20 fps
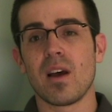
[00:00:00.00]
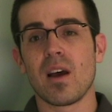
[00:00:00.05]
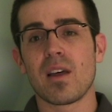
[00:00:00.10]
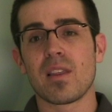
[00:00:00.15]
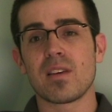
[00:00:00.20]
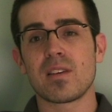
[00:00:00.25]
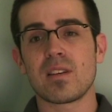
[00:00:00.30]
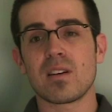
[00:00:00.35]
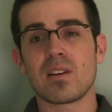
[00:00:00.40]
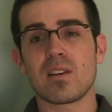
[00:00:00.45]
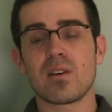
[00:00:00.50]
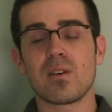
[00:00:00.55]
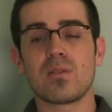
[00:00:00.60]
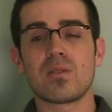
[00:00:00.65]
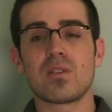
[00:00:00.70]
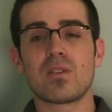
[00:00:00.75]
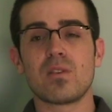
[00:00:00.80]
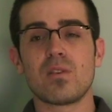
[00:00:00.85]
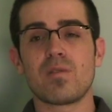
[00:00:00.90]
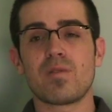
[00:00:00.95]
This includes
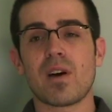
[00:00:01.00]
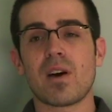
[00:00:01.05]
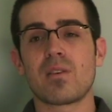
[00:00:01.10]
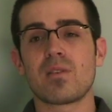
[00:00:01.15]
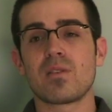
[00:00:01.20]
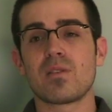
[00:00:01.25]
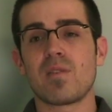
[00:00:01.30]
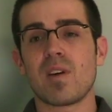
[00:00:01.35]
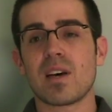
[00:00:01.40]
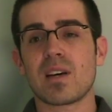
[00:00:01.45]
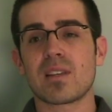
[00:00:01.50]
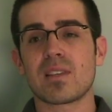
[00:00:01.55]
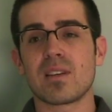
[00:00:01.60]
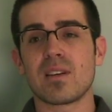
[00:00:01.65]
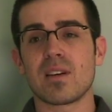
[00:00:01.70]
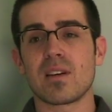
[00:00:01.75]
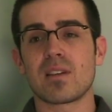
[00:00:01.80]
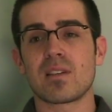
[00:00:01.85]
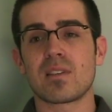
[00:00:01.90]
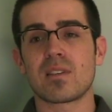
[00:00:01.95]
the two founders of
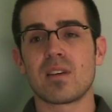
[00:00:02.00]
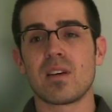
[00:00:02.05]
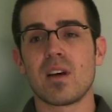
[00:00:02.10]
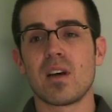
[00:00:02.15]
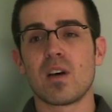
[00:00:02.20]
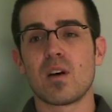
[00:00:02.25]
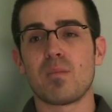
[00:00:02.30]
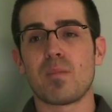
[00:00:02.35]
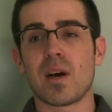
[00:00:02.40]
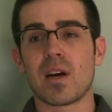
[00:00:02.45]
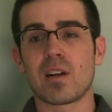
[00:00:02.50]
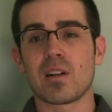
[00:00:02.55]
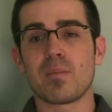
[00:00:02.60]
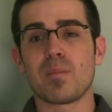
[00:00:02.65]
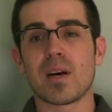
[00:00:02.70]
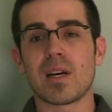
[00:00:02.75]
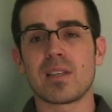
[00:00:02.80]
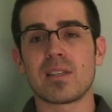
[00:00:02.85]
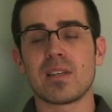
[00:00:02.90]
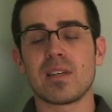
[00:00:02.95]
Exodus, Michael
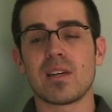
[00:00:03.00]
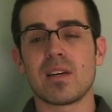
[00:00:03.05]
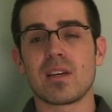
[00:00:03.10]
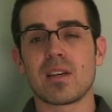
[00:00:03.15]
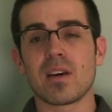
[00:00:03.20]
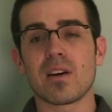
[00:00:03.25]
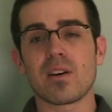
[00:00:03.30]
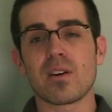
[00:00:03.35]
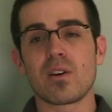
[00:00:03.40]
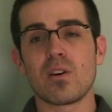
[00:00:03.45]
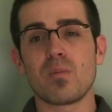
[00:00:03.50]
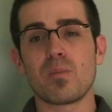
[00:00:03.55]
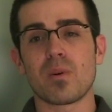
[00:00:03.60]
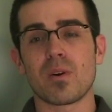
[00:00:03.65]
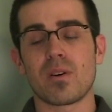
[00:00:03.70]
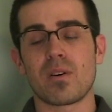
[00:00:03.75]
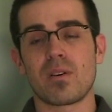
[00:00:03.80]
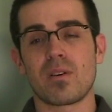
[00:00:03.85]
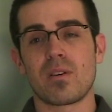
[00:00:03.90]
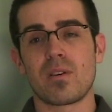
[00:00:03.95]
Bussey and Gary
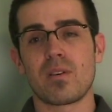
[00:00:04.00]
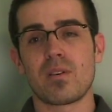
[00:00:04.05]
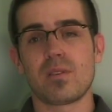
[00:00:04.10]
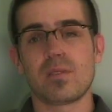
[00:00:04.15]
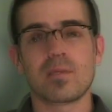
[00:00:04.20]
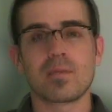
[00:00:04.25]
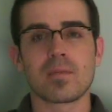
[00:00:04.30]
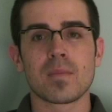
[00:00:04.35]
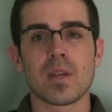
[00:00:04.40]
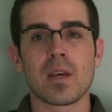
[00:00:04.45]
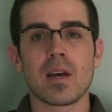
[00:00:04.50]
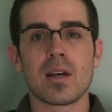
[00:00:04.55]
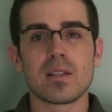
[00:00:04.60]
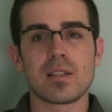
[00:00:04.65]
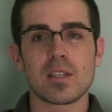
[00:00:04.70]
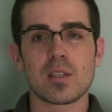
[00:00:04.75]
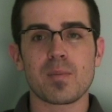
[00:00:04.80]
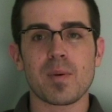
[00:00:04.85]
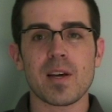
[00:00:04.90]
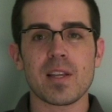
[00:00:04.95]
Cooper.
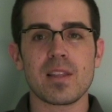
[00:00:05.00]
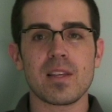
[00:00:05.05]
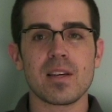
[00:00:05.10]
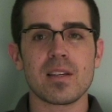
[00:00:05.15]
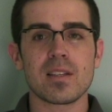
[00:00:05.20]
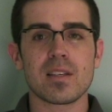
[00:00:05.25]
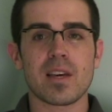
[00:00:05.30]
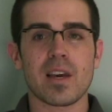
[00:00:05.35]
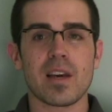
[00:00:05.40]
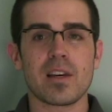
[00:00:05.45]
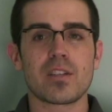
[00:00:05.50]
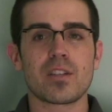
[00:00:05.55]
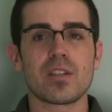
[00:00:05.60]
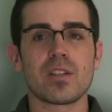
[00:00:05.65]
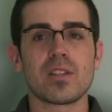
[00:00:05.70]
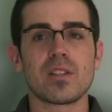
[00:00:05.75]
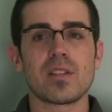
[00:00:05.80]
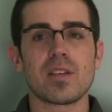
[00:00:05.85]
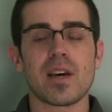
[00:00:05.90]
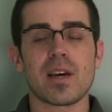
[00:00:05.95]
Despite the
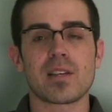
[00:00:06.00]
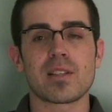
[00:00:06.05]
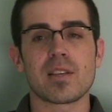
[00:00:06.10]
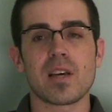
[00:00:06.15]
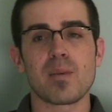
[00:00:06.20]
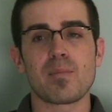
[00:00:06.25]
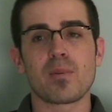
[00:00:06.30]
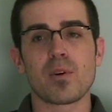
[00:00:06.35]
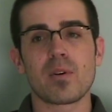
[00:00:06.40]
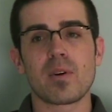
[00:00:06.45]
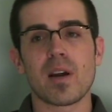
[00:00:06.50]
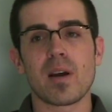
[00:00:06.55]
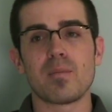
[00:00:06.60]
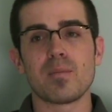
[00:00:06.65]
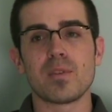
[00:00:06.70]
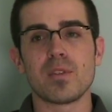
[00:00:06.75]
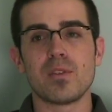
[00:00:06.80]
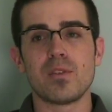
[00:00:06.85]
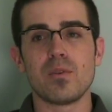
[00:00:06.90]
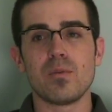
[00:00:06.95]
indications ex-gay
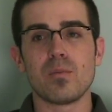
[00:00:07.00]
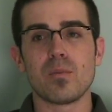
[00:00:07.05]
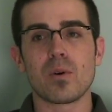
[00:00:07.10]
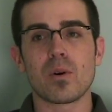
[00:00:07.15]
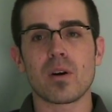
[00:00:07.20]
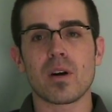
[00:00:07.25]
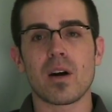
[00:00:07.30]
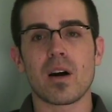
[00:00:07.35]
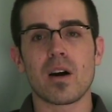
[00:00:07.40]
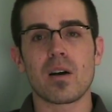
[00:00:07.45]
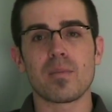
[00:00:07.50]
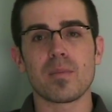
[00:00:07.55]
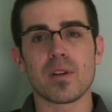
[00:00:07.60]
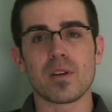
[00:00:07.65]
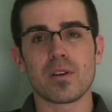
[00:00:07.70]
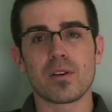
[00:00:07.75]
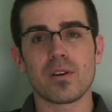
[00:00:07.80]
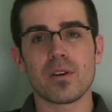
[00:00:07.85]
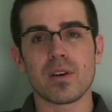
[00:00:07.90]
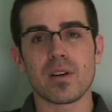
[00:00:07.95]
programs do more harm
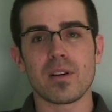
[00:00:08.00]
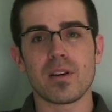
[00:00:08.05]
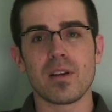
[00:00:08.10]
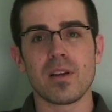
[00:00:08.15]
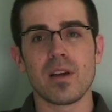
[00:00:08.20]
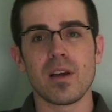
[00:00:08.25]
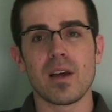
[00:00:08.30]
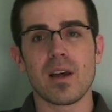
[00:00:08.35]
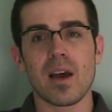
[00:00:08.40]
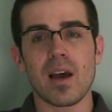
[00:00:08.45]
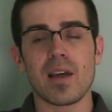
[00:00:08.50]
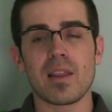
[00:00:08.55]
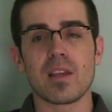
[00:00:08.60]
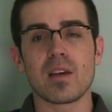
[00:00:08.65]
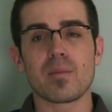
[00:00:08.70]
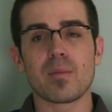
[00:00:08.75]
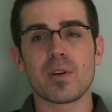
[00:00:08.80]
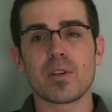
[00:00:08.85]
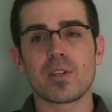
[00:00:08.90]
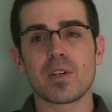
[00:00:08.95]
than good, and the
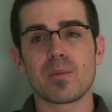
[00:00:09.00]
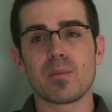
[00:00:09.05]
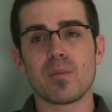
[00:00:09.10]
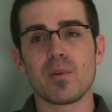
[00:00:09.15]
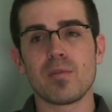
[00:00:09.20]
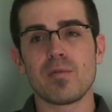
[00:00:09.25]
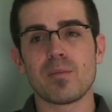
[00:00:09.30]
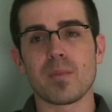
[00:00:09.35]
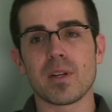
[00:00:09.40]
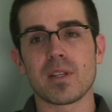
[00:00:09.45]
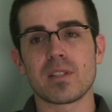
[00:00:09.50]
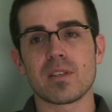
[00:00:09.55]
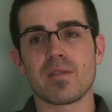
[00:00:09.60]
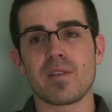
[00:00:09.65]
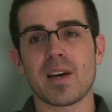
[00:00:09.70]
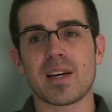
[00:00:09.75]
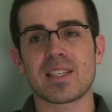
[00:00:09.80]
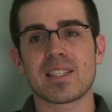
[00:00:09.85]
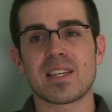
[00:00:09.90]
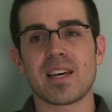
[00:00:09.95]
emerging movement of
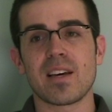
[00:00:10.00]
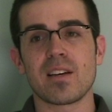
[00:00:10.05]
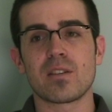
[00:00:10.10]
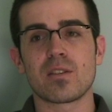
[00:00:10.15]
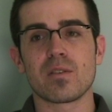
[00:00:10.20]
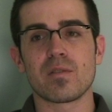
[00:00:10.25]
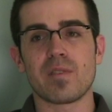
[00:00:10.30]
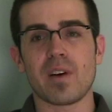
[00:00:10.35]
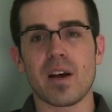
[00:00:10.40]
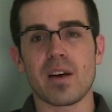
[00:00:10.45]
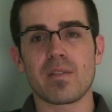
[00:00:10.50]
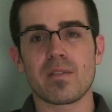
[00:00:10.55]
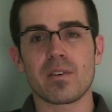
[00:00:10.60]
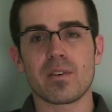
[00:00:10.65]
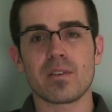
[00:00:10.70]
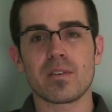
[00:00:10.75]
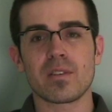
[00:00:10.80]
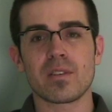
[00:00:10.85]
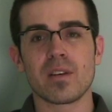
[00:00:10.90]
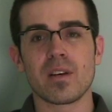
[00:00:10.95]
ex-gay
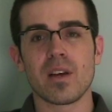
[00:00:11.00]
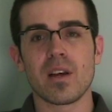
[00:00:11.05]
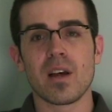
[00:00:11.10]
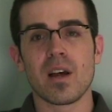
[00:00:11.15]
survivors,